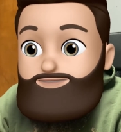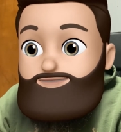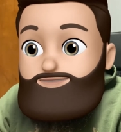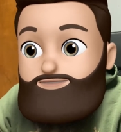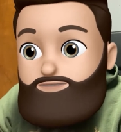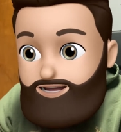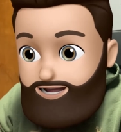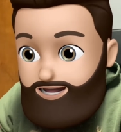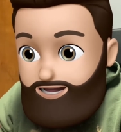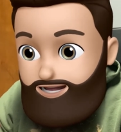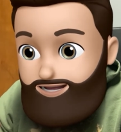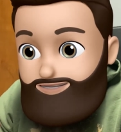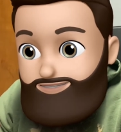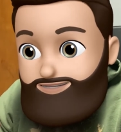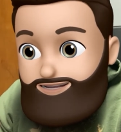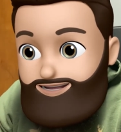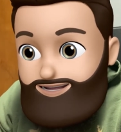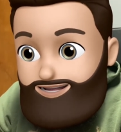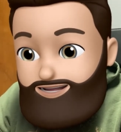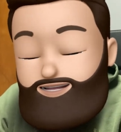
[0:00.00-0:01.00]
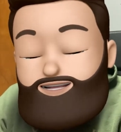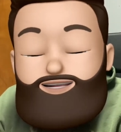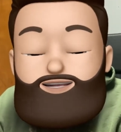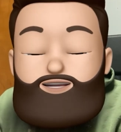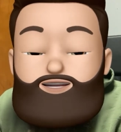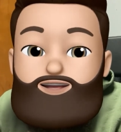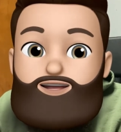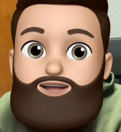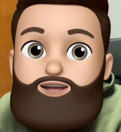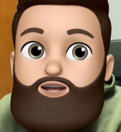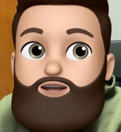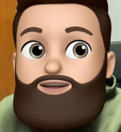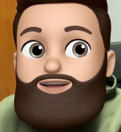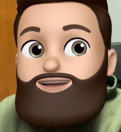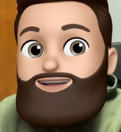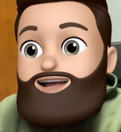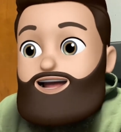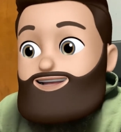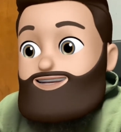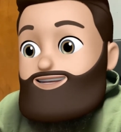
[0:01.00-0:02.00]
But, you see,
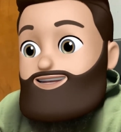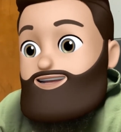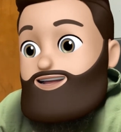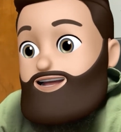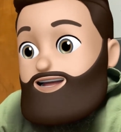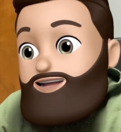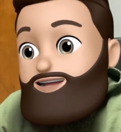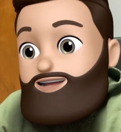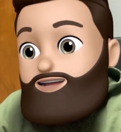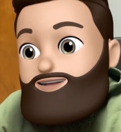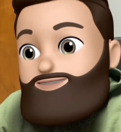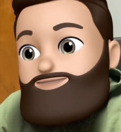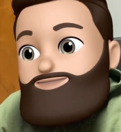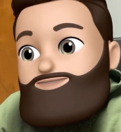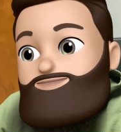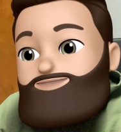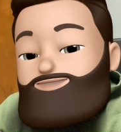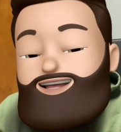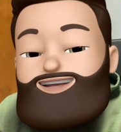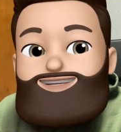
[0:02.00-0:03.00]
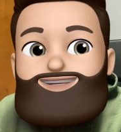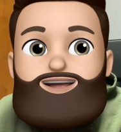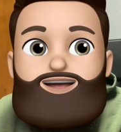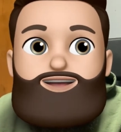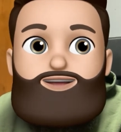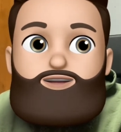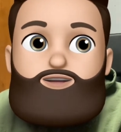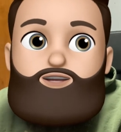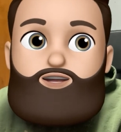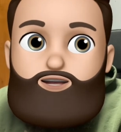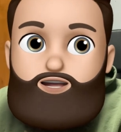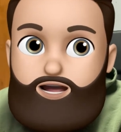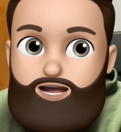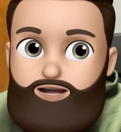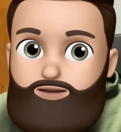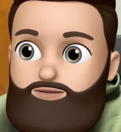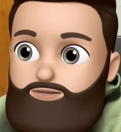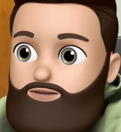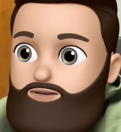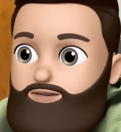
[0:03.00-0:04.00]
Jesus has a kingdom that's
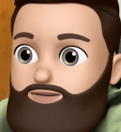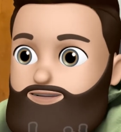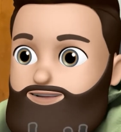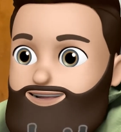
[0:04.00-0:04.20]
unshakable,